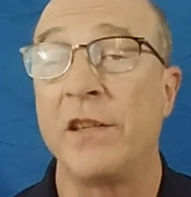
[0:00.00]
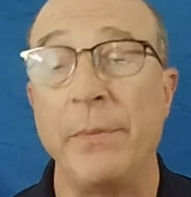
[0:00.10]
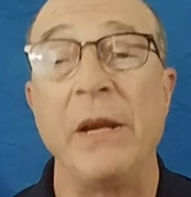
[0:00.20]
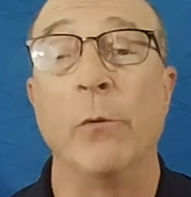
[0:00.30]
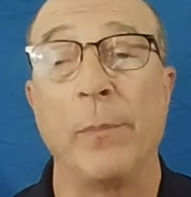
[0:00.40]

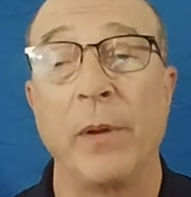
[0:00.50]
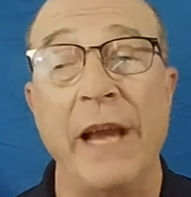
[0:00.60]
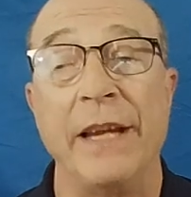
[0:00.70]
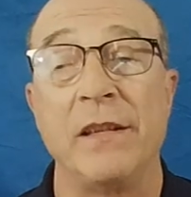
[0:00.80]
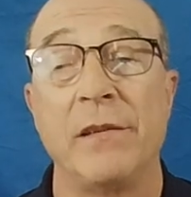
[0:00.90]
be
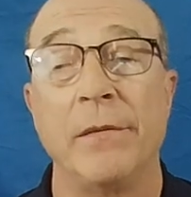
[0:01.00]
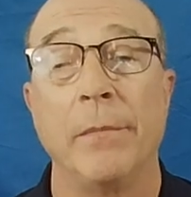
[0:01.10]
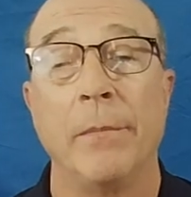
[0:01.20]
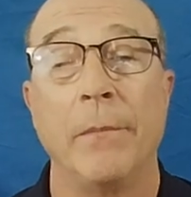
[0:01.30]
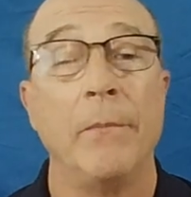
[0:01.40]
replaced.
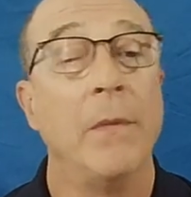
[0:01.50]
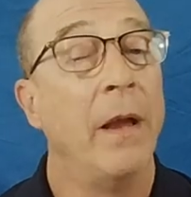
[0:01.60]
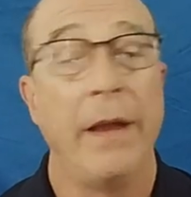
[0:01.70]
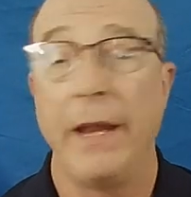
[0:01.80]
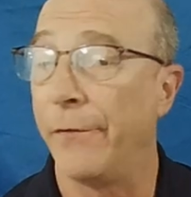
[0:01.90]

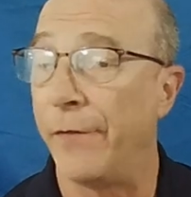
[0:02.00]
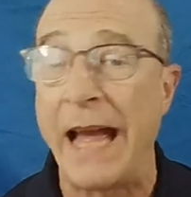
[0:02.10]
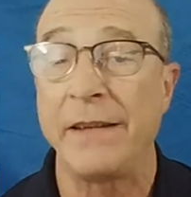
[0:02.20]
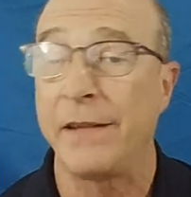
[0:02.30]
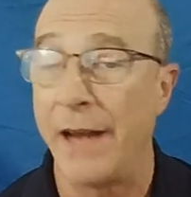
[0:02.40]
If
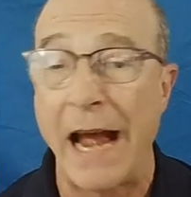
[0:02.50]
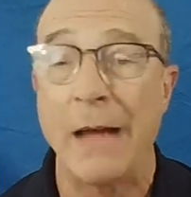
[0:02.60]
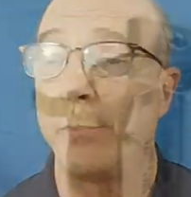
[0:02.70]
that did not